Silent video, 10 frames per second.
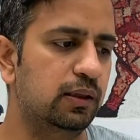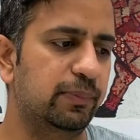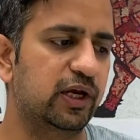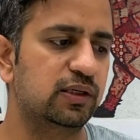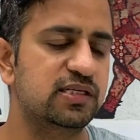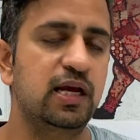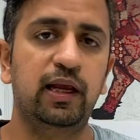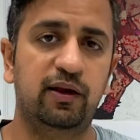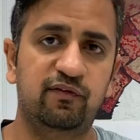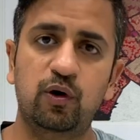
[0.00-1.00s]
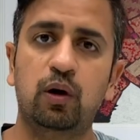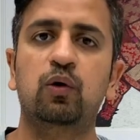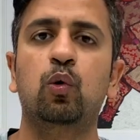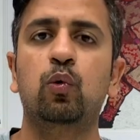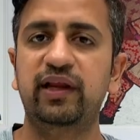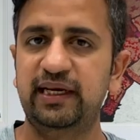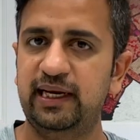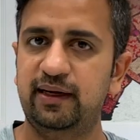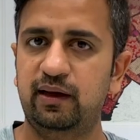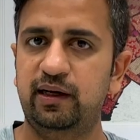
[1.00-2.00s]
Because if you are loading
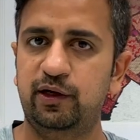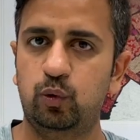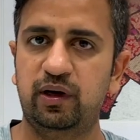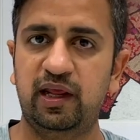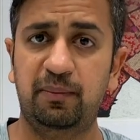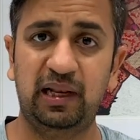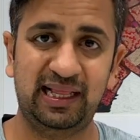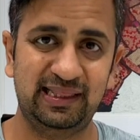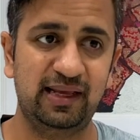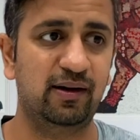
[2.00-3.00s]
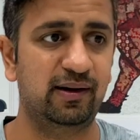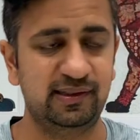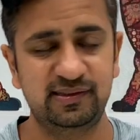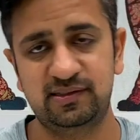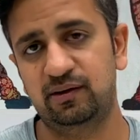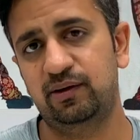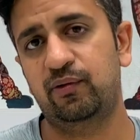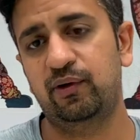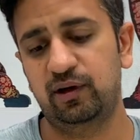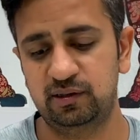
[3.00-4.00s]
data into a table and there are insert
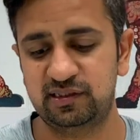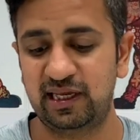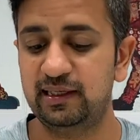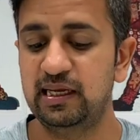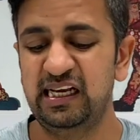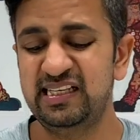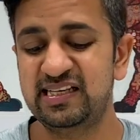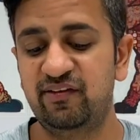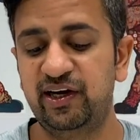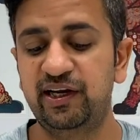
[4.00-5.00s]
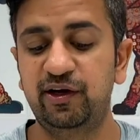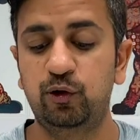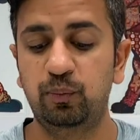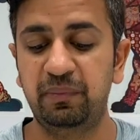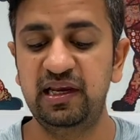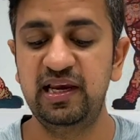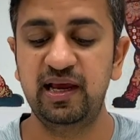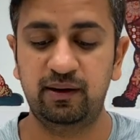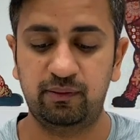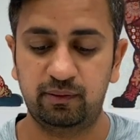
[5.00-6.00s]
triggers and 72
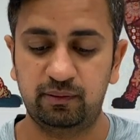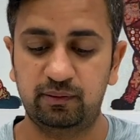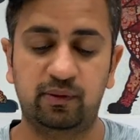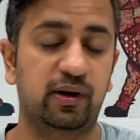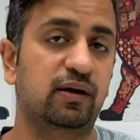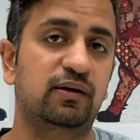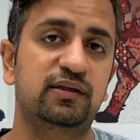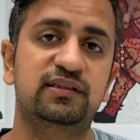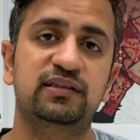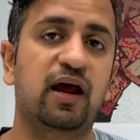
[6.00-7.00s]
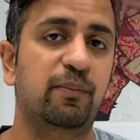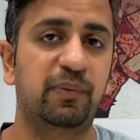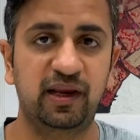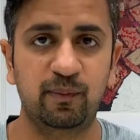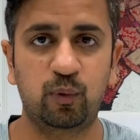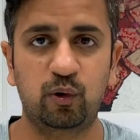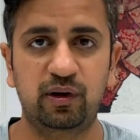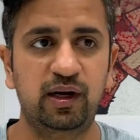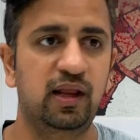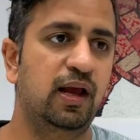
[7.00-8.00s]
million records are being
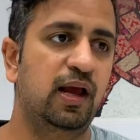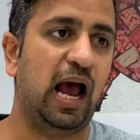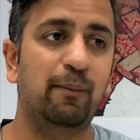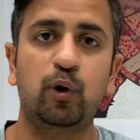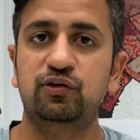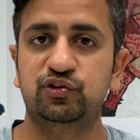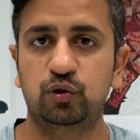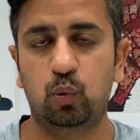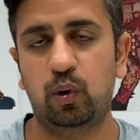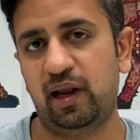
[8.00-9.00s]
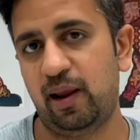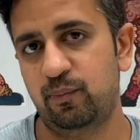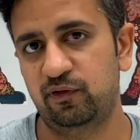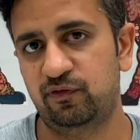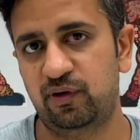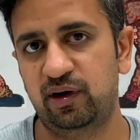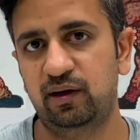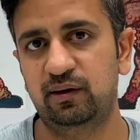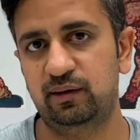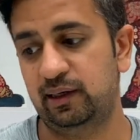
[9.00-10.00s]
imported, I'm not sure what type of
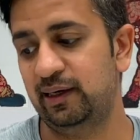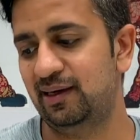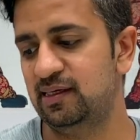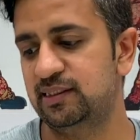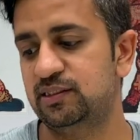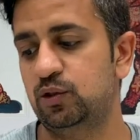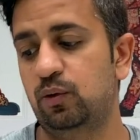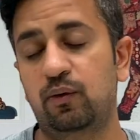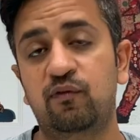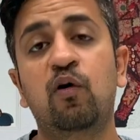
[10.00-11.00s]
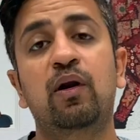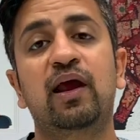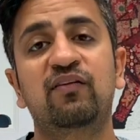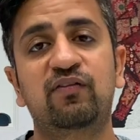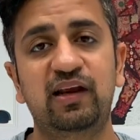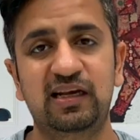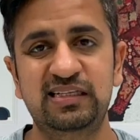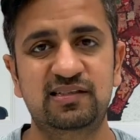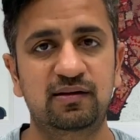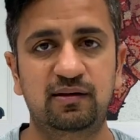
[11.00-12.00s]
trigger it is. So for every
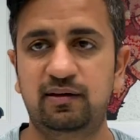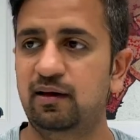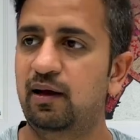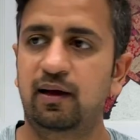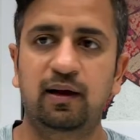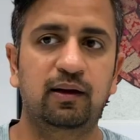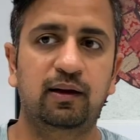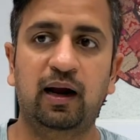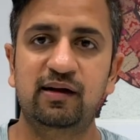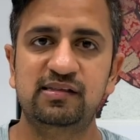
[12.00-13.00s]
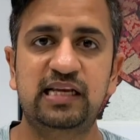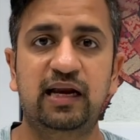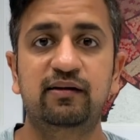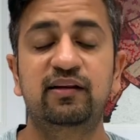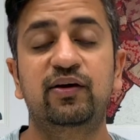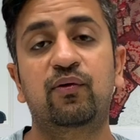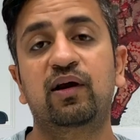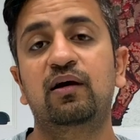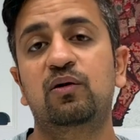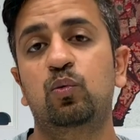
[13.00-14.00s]
insert, understand the
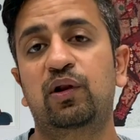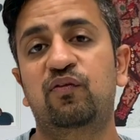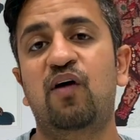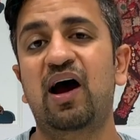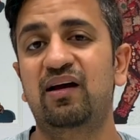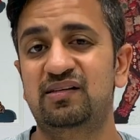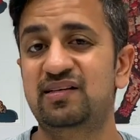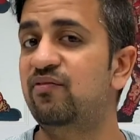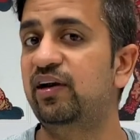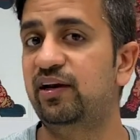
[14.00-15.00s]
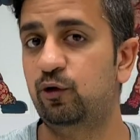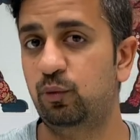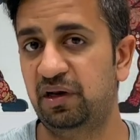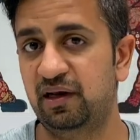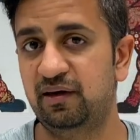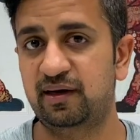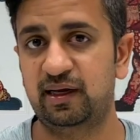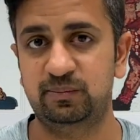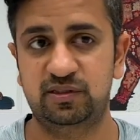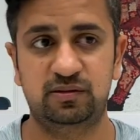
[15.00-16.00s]
trigger will fire 72 million
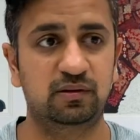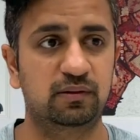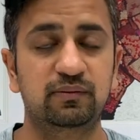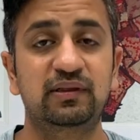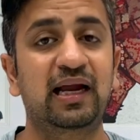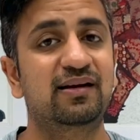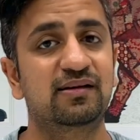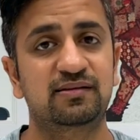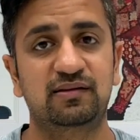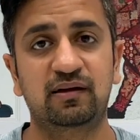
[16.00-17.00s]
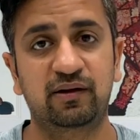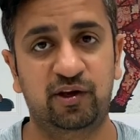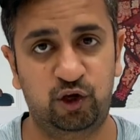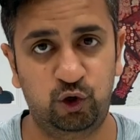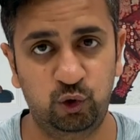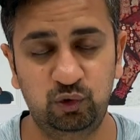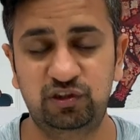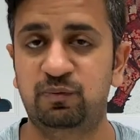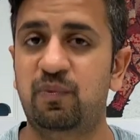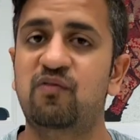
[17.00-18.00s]
times. So that is a
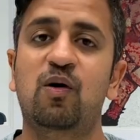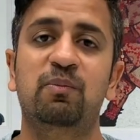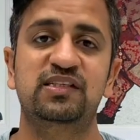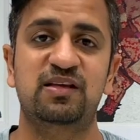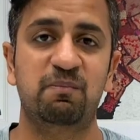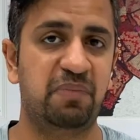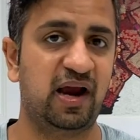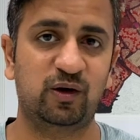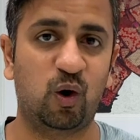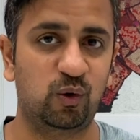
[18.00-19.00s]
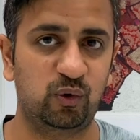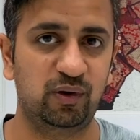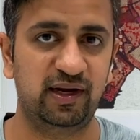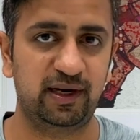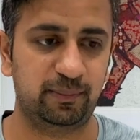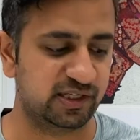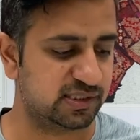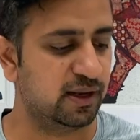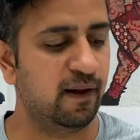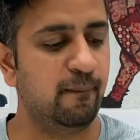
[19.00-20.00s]
huge performance impact onto your database.